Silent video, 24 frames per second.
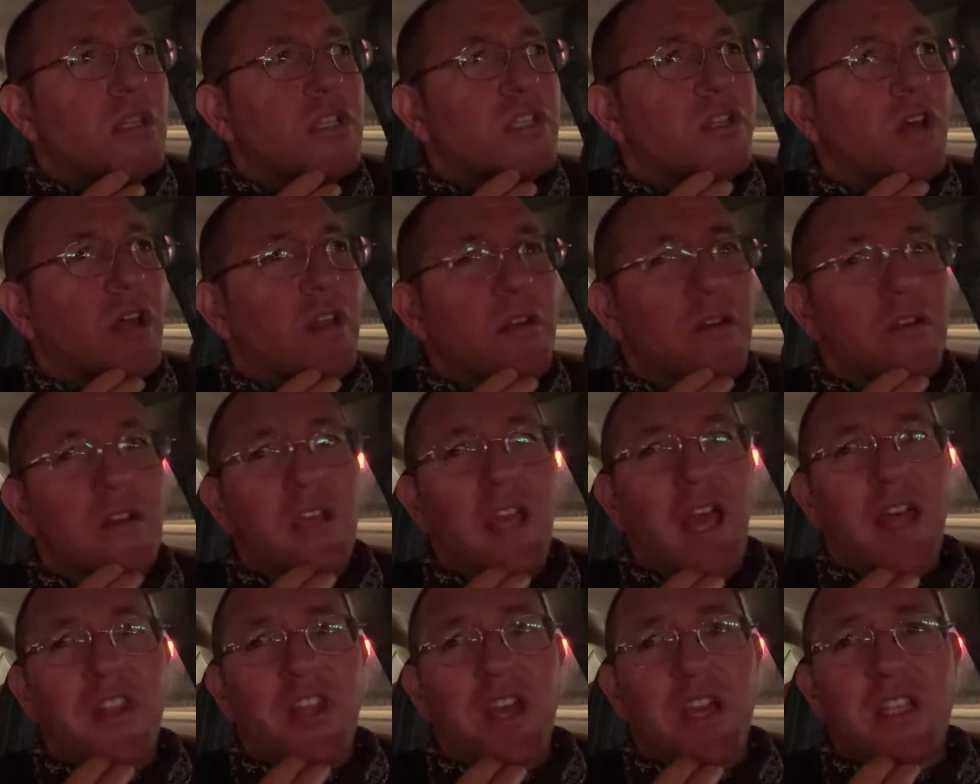
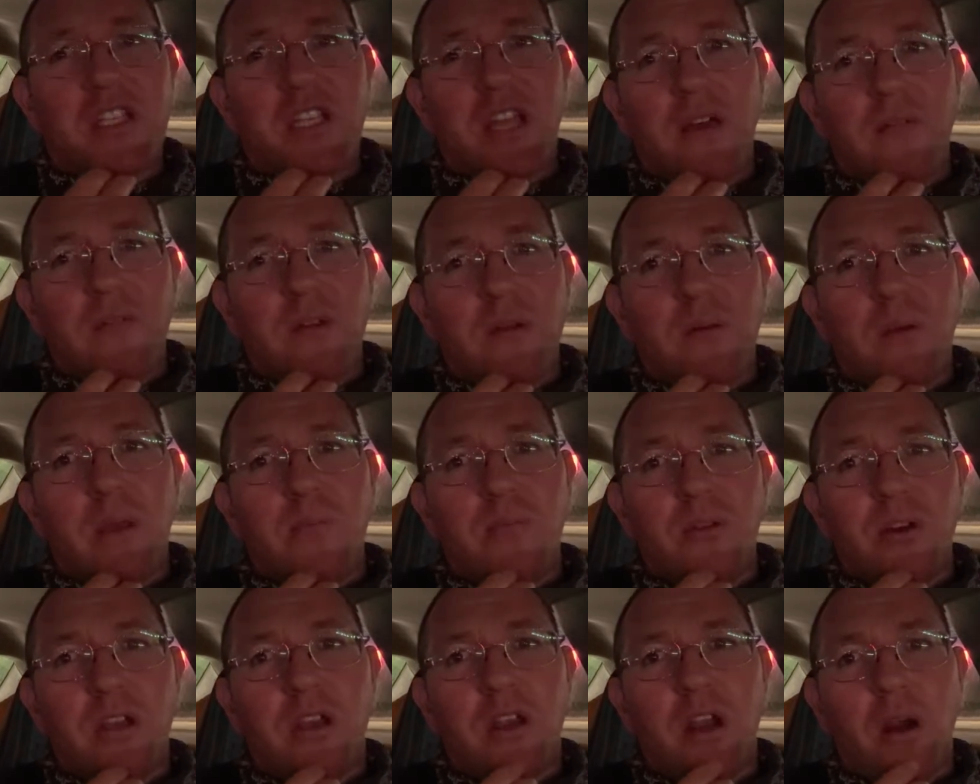suddenly at
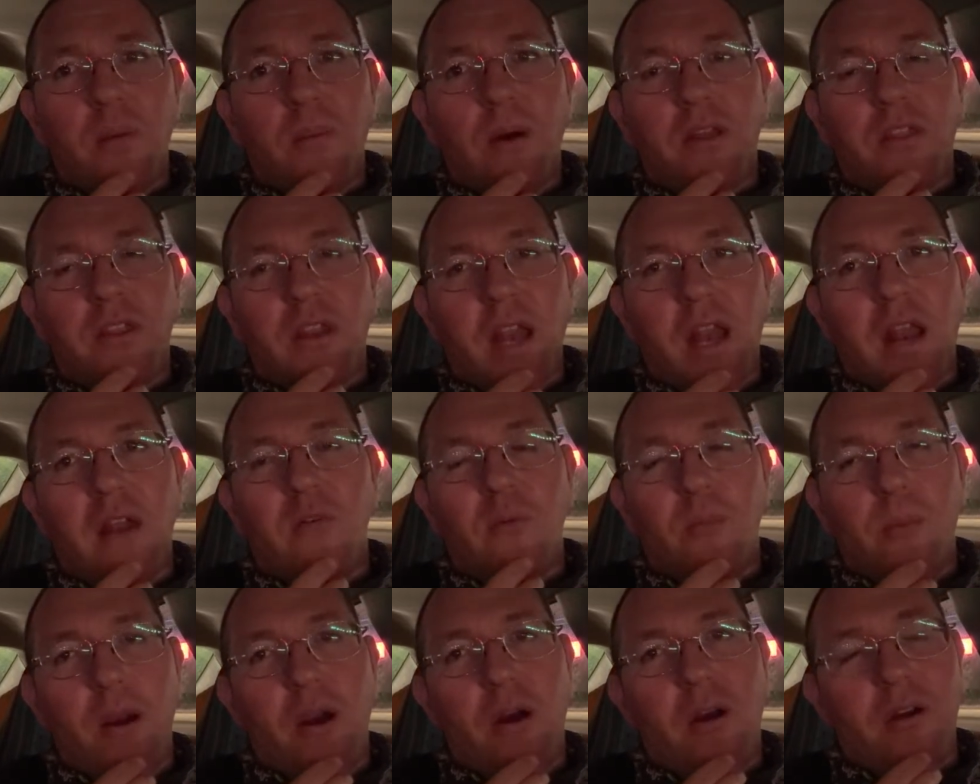Thanksgiving, people care about the
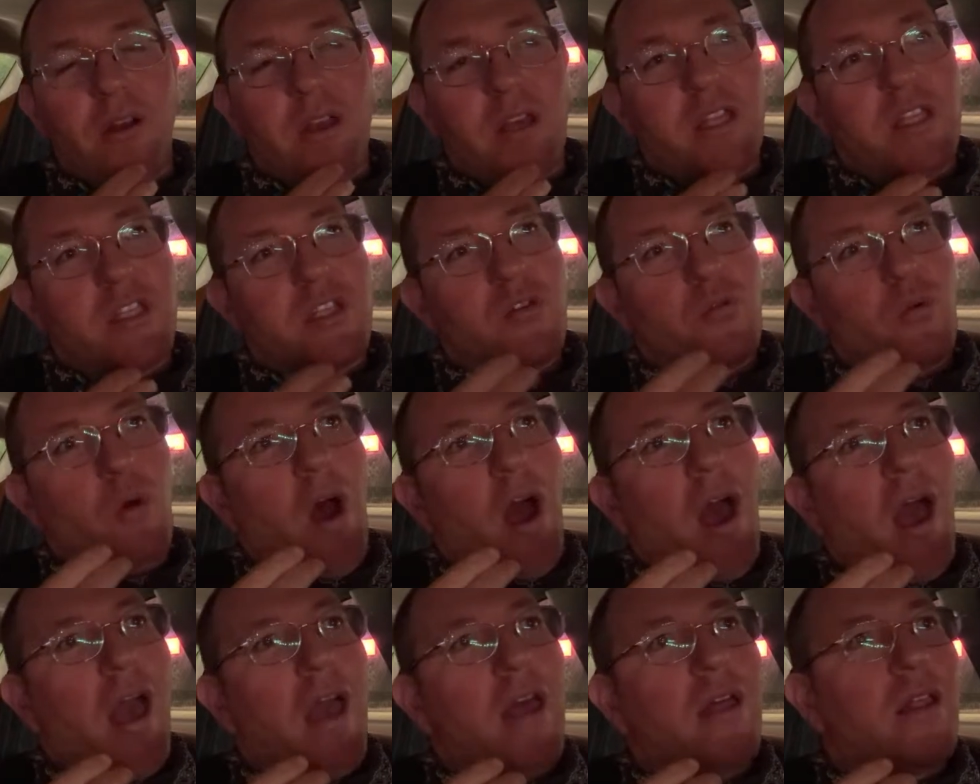Native Americans,
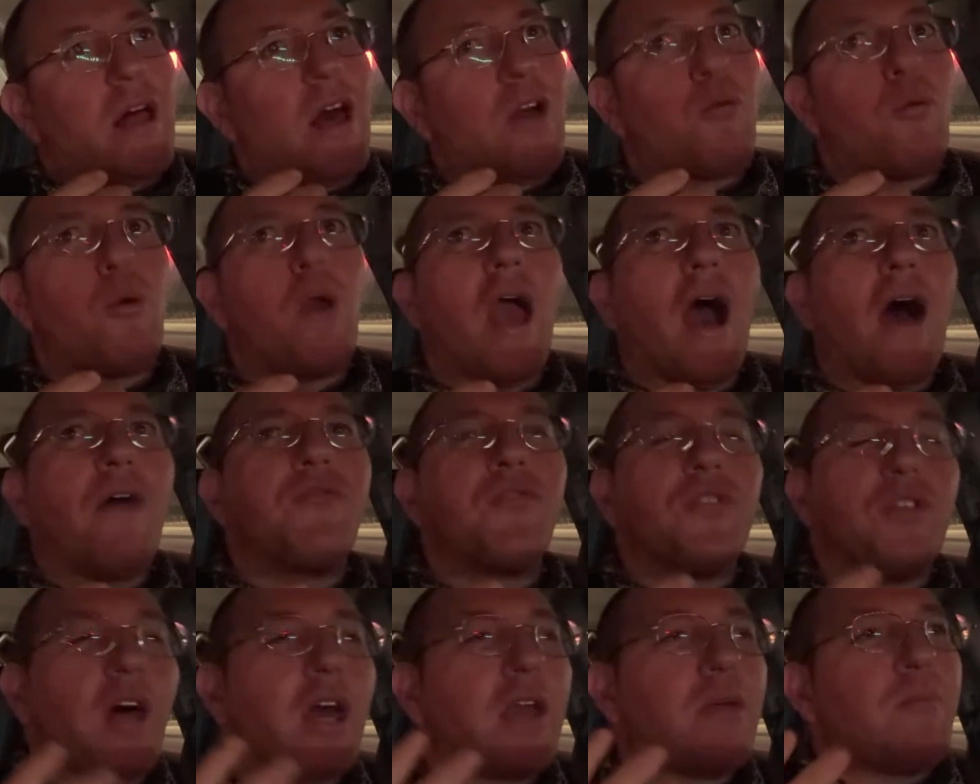right? Like, we
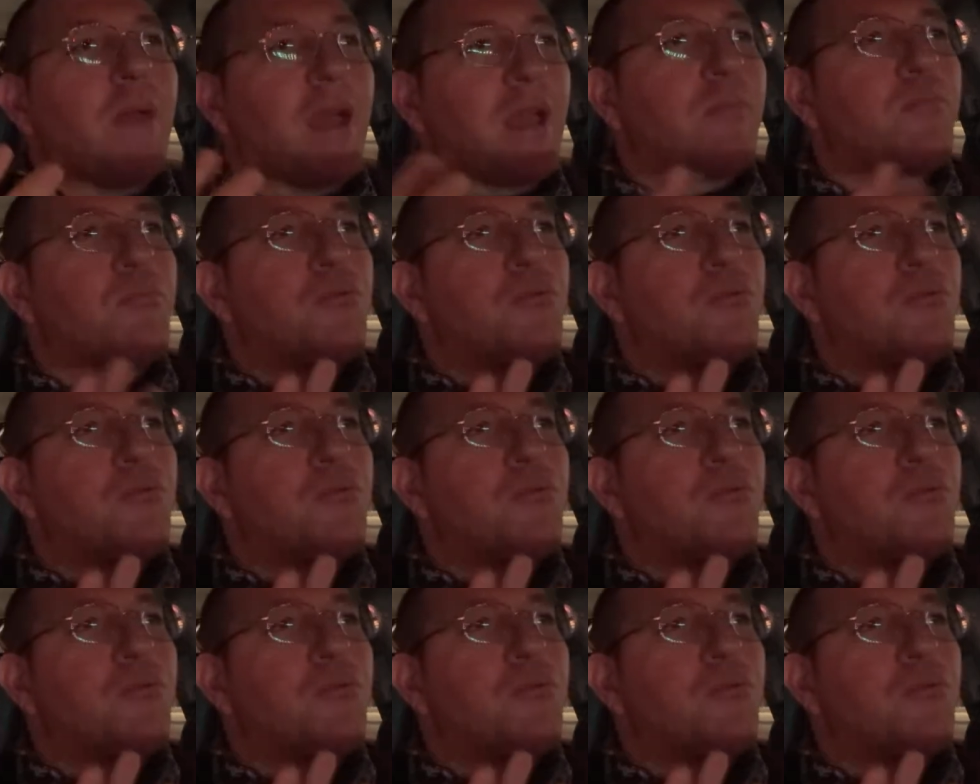have to like make